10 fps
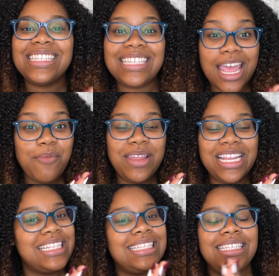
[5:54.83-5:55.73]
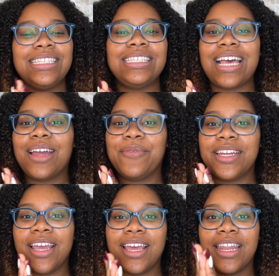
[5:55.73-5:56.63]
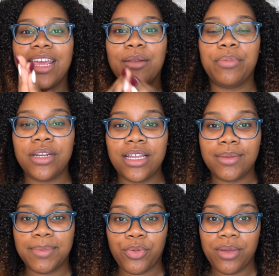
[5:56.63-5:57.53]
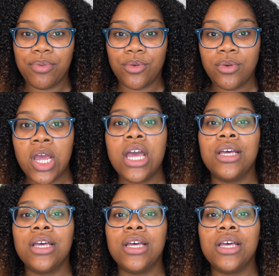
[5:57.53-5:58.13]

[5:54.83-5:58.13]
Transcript: 10 minutes since I went ahead and put in the pre-poo.